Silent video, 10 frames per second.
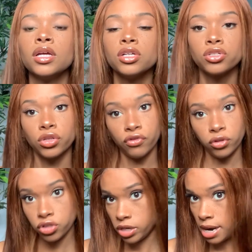So the
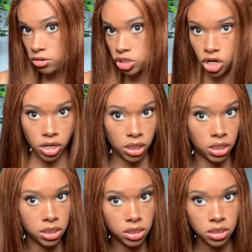roots are now
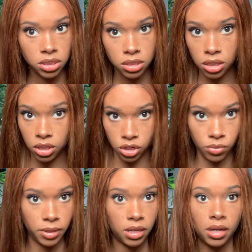darkened a little
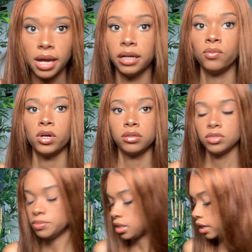bit. I didn't want them
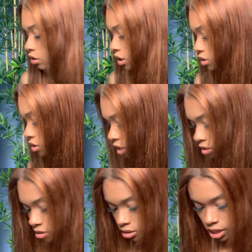to be like crazy dark,
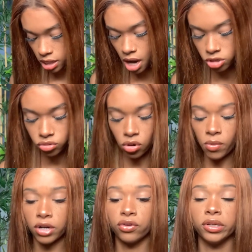and I also don't
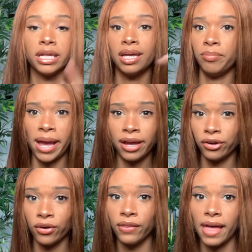want to hit
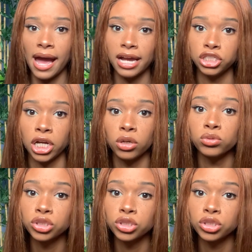pan on that eyeshadow.